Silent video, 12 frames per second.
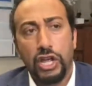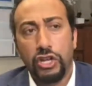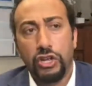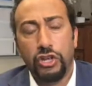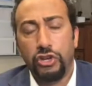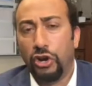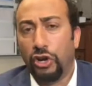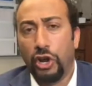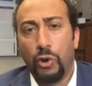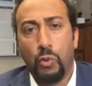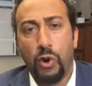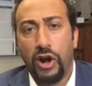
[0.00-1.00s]
you're
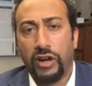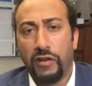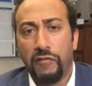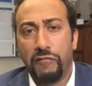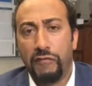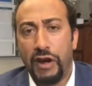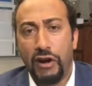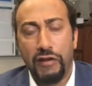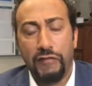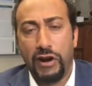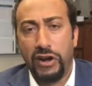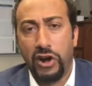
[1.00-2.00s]
going to work
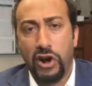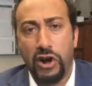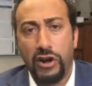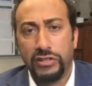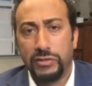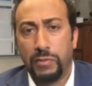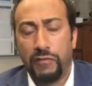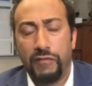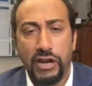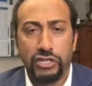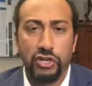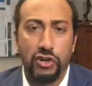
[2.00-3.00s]
very, very hard as a
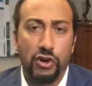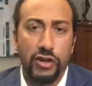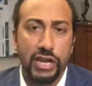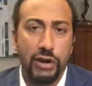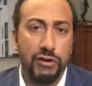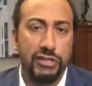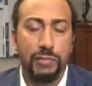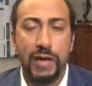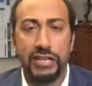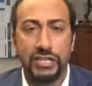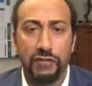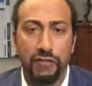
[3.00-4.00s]
professional,
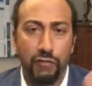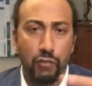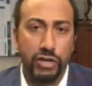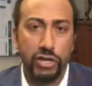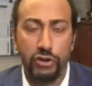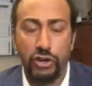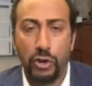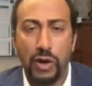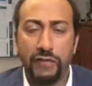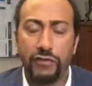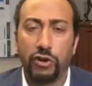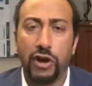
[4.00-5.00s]
irrespective of what you do
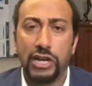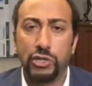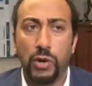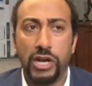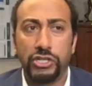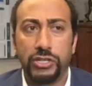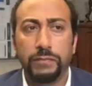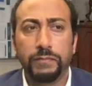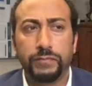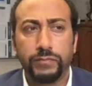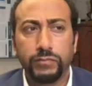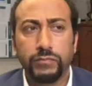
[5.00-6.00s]
after graduation.